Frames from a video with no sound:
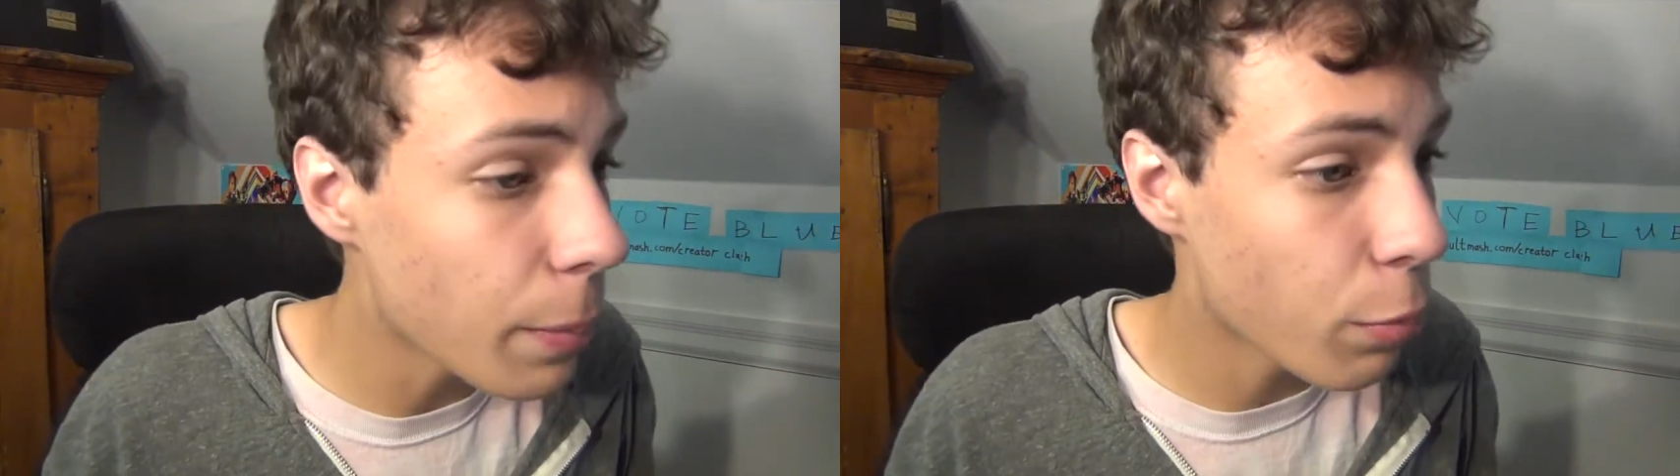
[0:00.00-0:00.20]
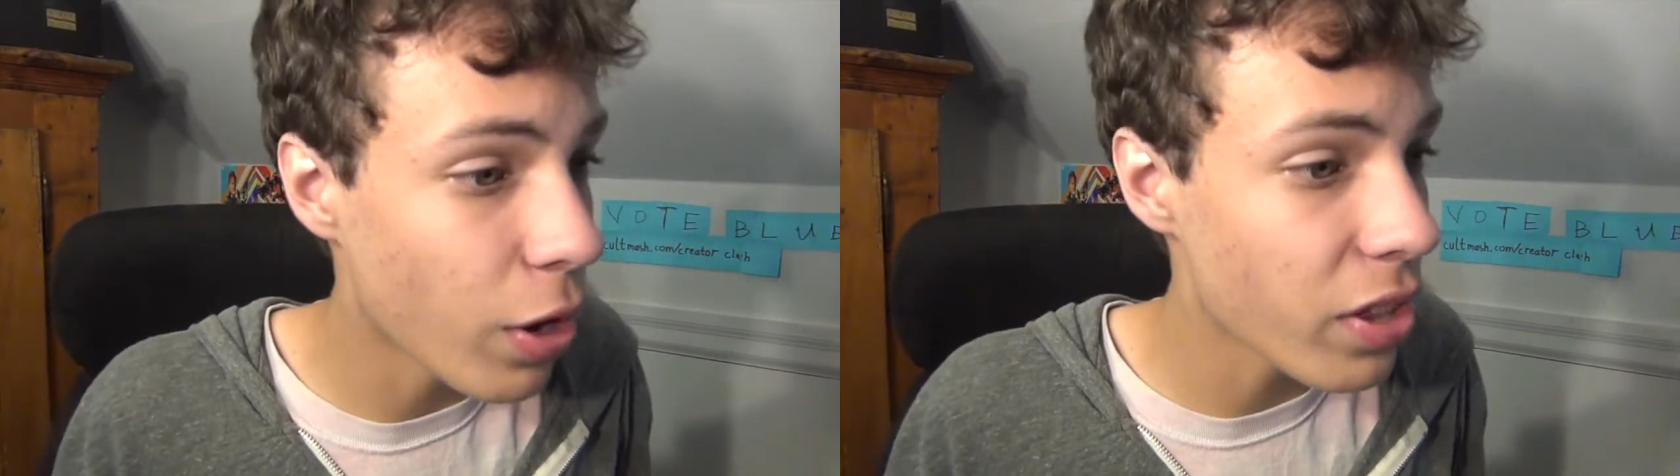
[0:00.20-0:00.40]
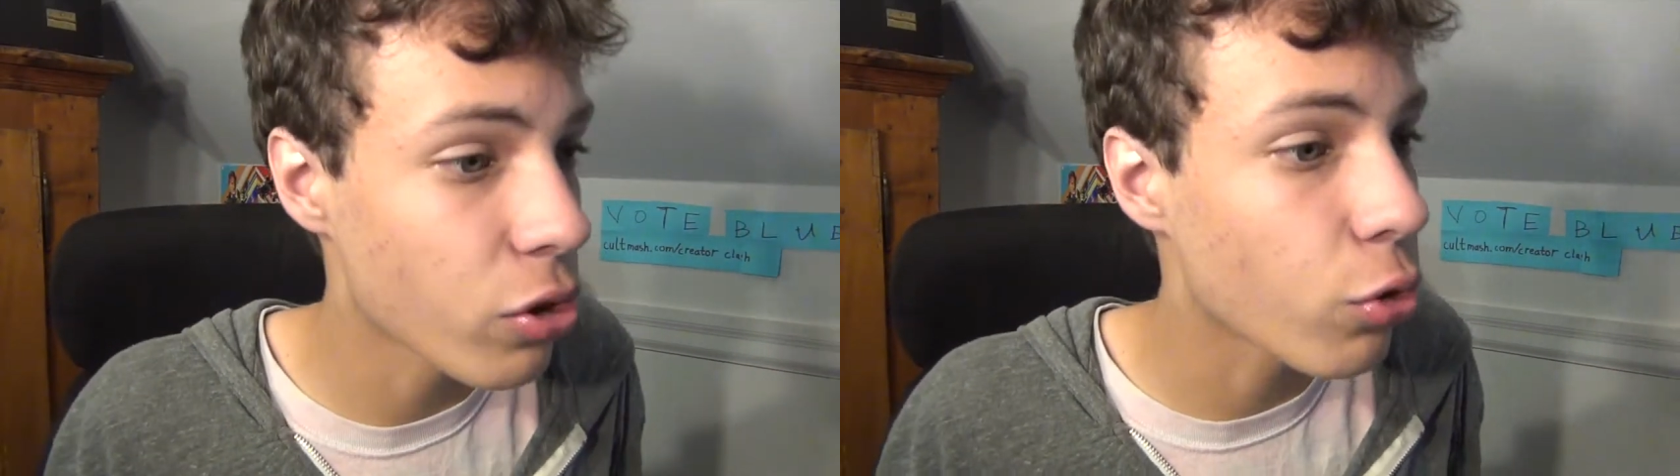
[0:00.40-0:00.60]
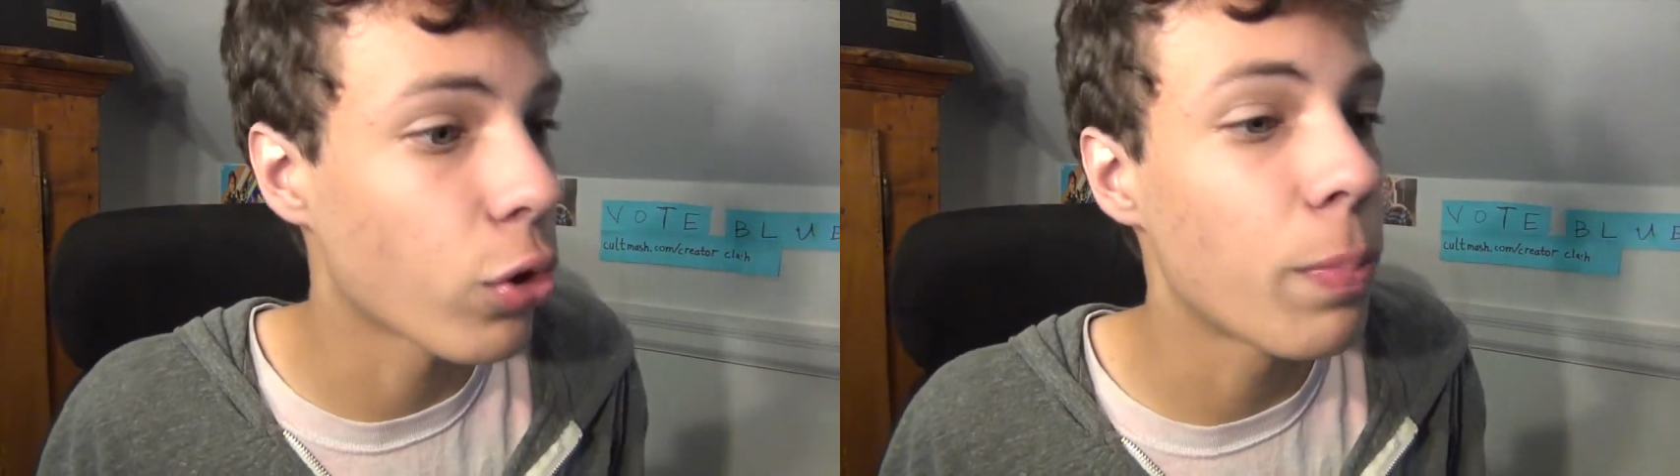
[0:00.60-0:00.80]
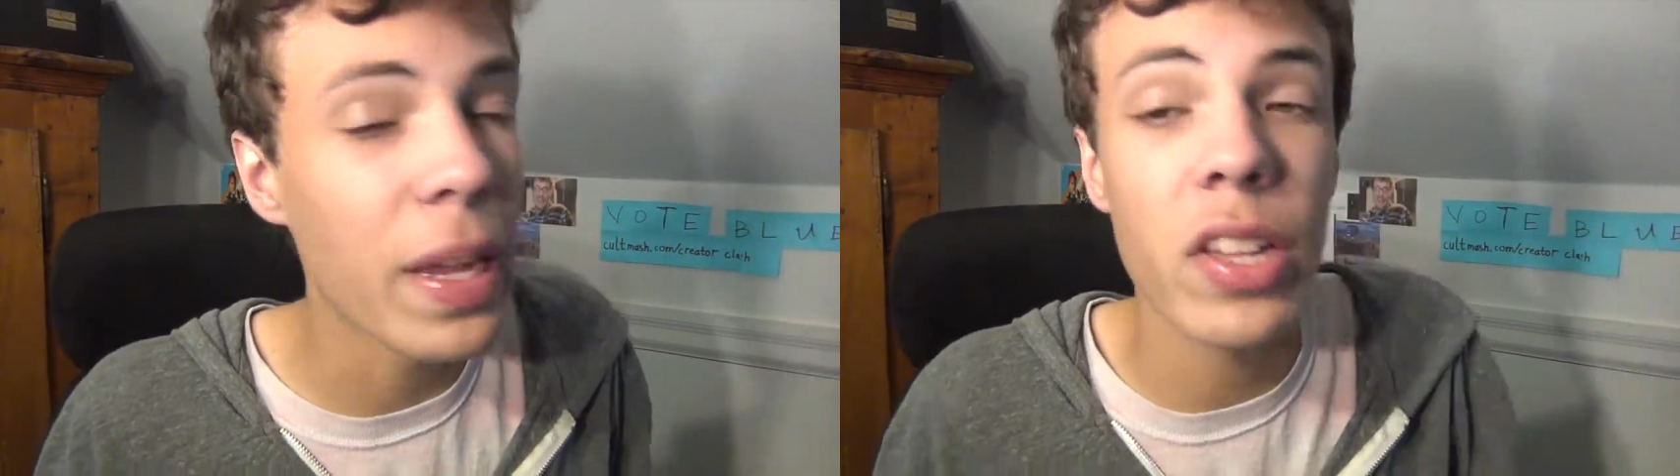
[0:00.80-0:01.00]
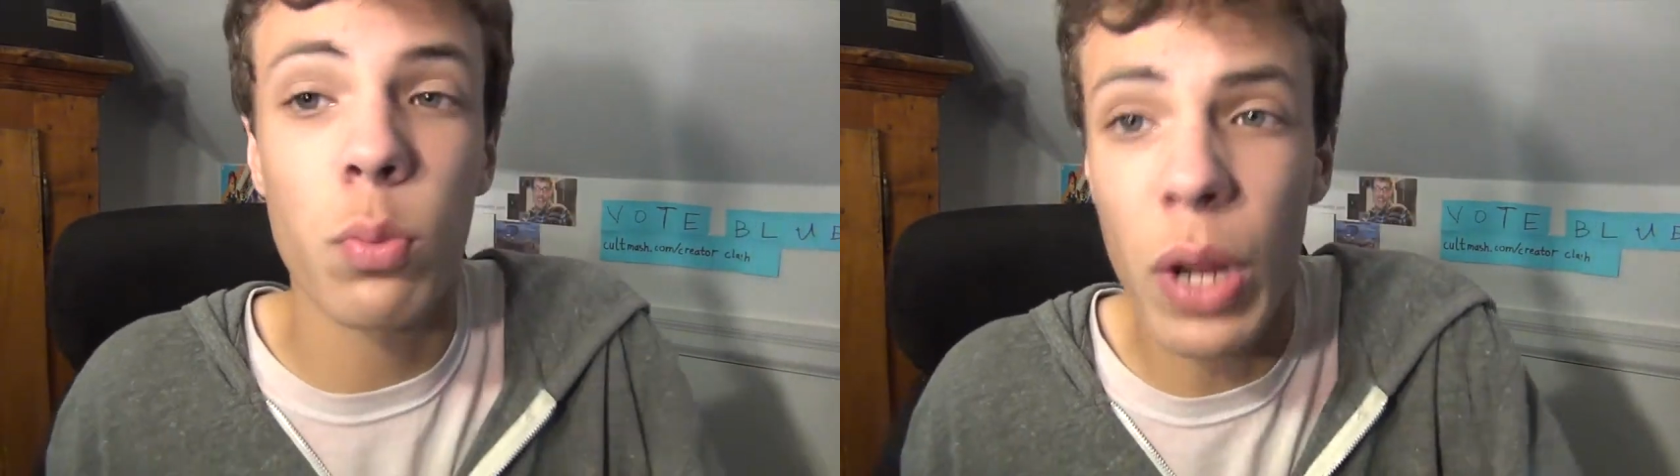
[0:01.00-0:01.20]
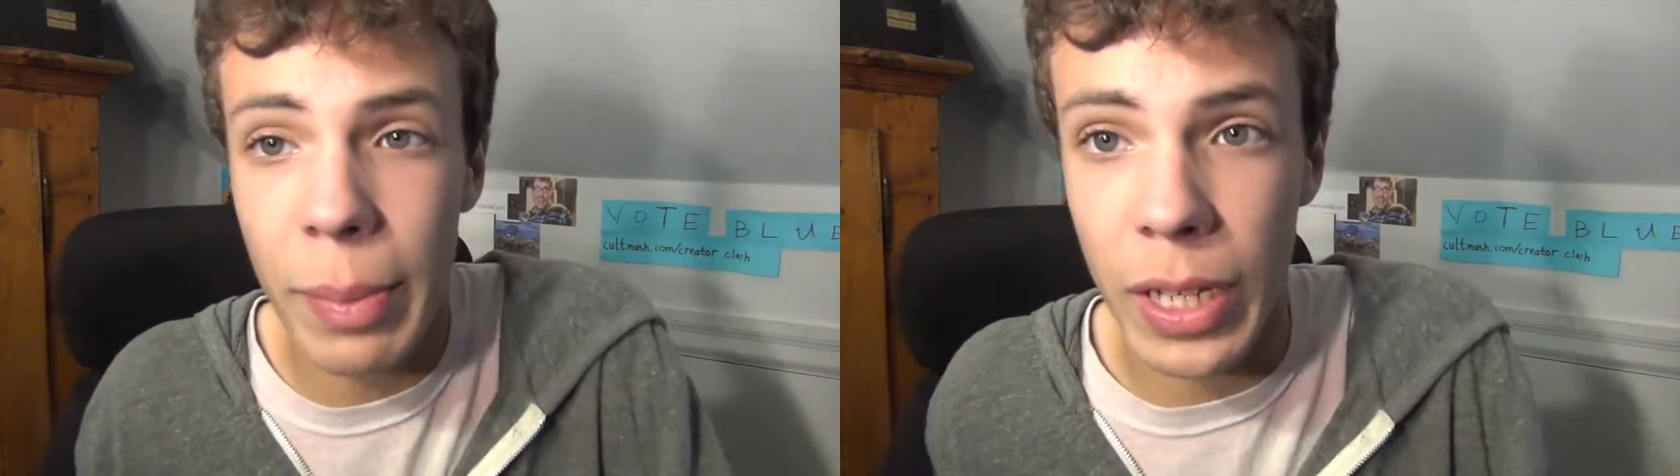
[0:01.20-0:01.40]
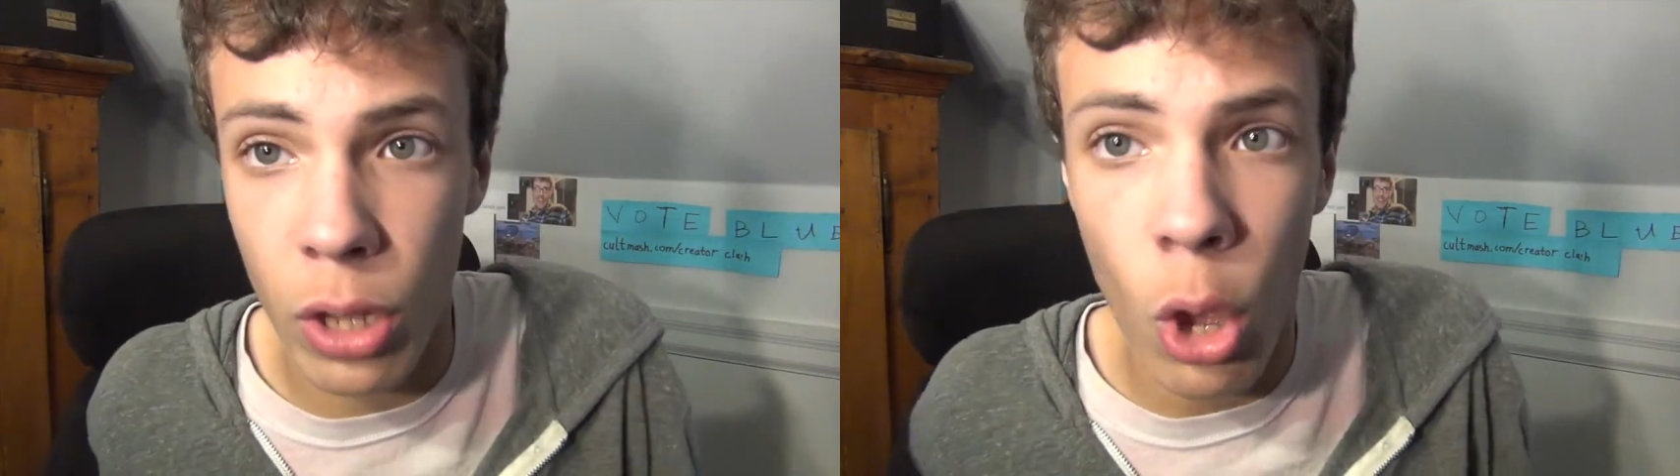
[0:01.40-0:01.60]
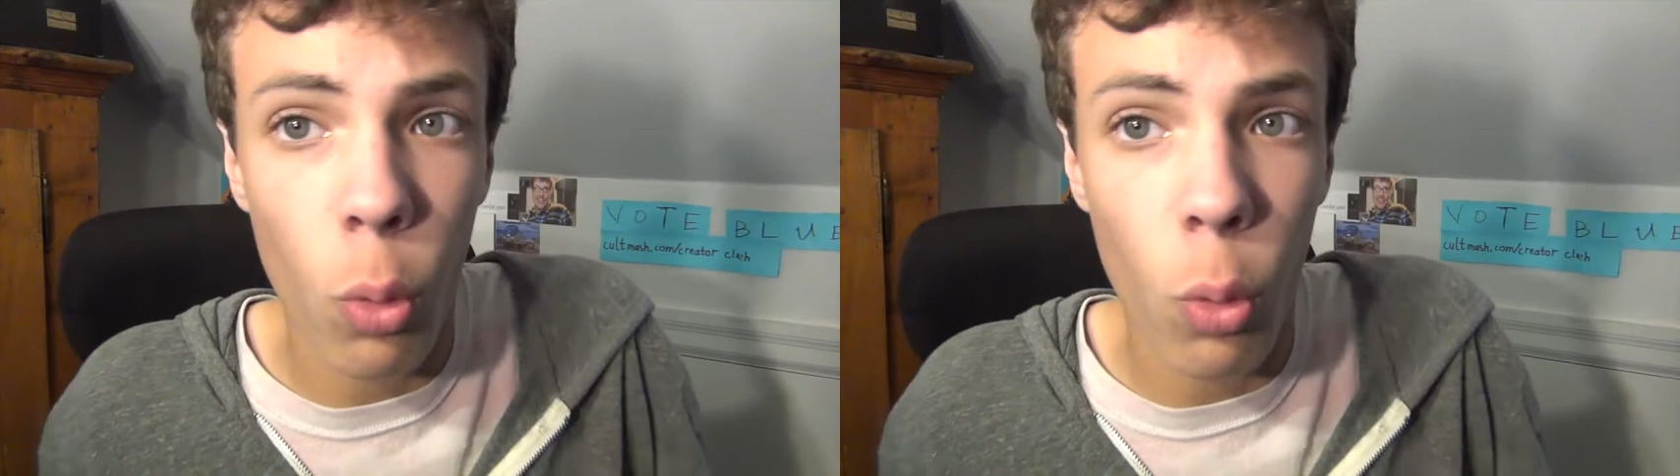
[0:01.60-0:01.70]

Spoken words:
oppressed group is women.